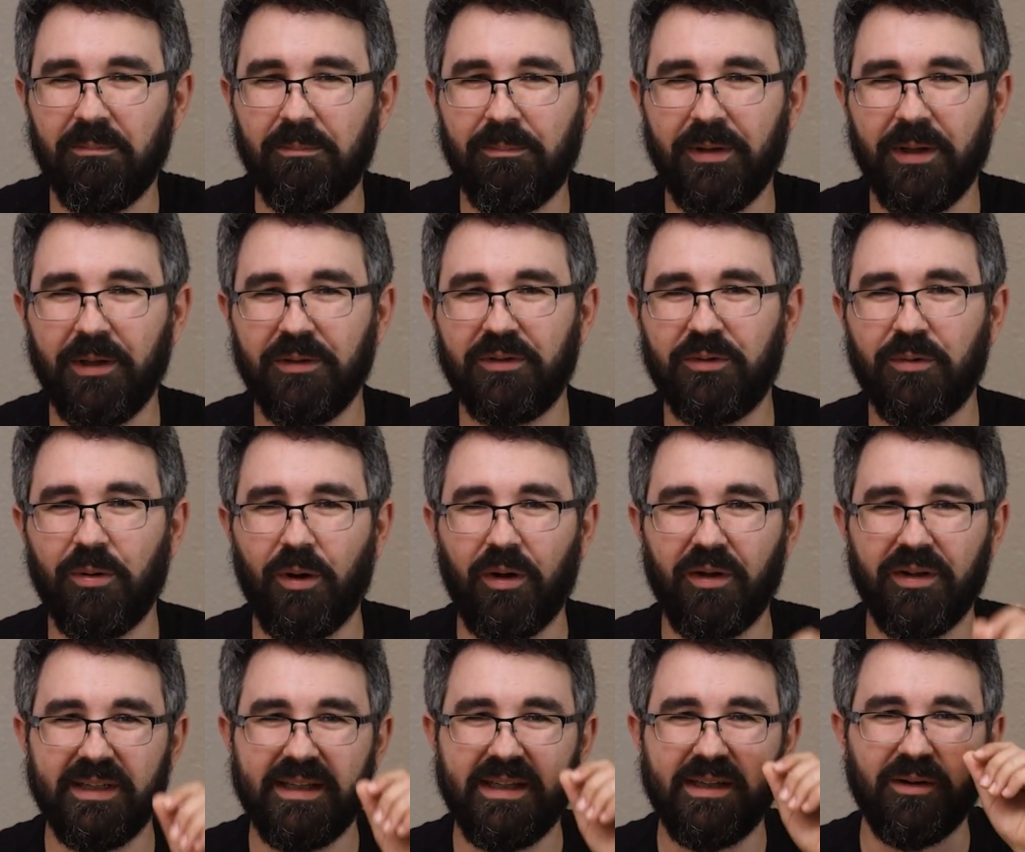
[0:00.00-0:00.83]
build
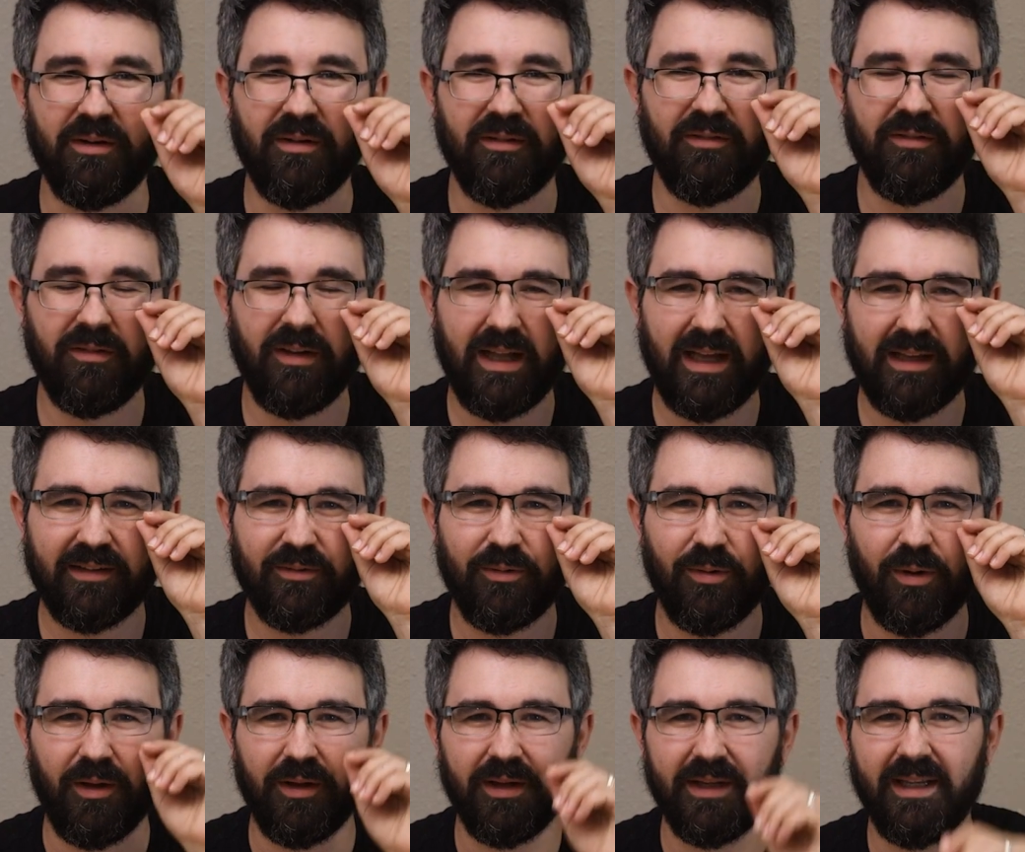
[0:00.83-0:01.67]
quality or glass
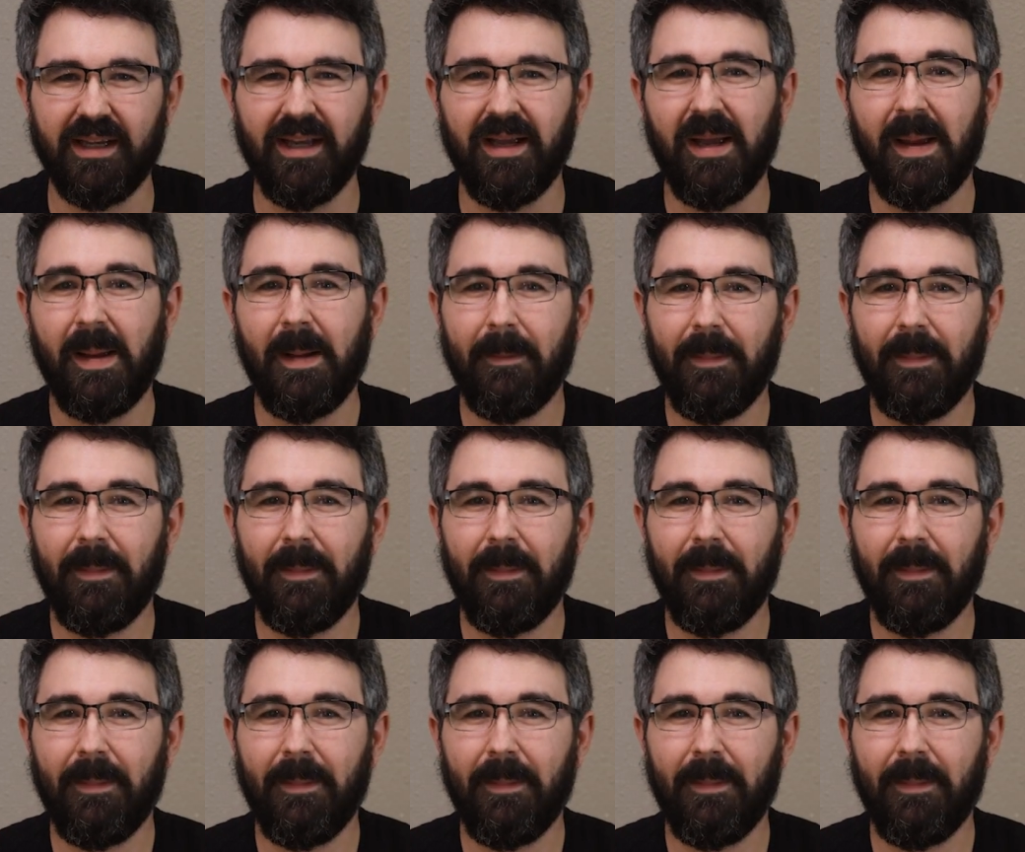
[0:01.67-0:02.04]
quality,